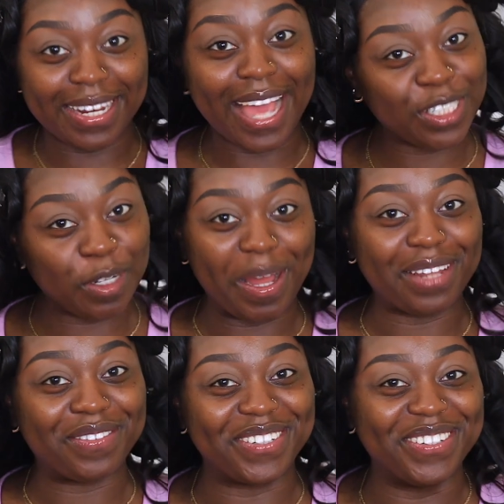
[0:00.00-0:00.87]
an eyeshadow
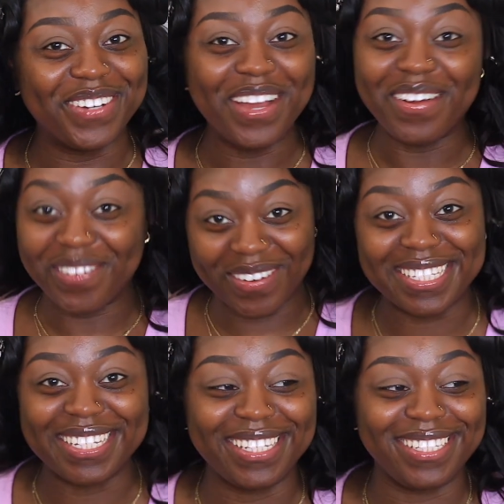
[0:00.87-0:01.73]
palette for
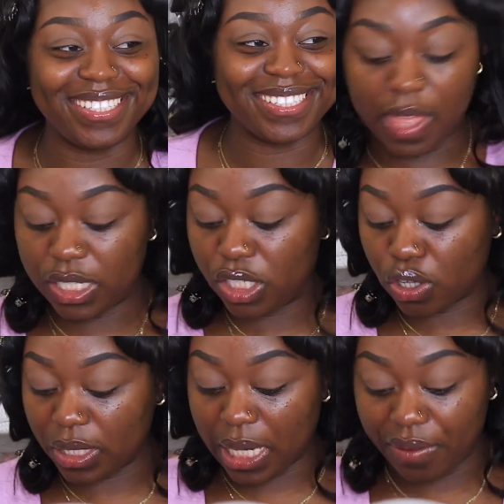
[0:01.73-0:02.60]
us to use. This
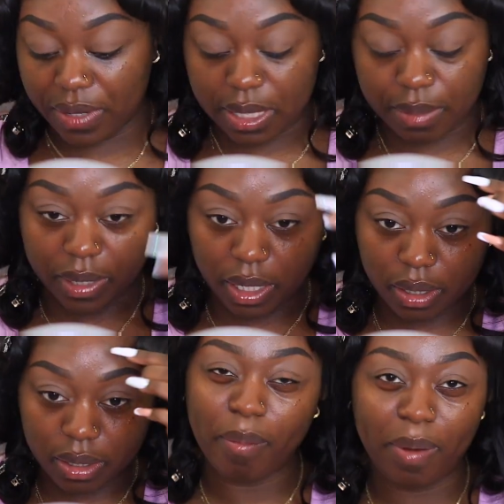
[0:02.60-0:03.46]
just got delivered to
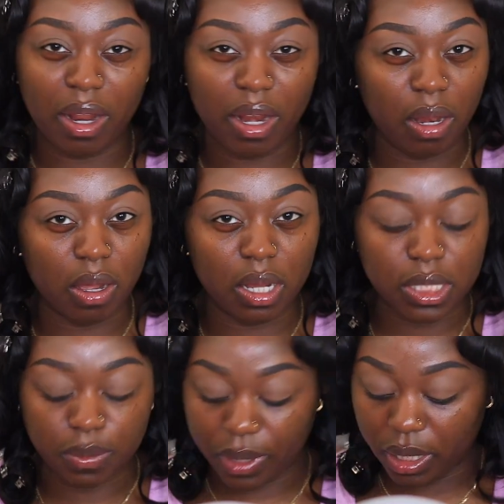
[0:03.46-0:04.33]
me maybe like
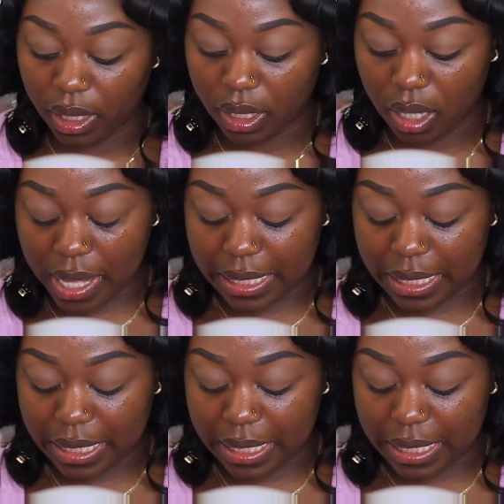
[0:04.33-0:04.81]
last week.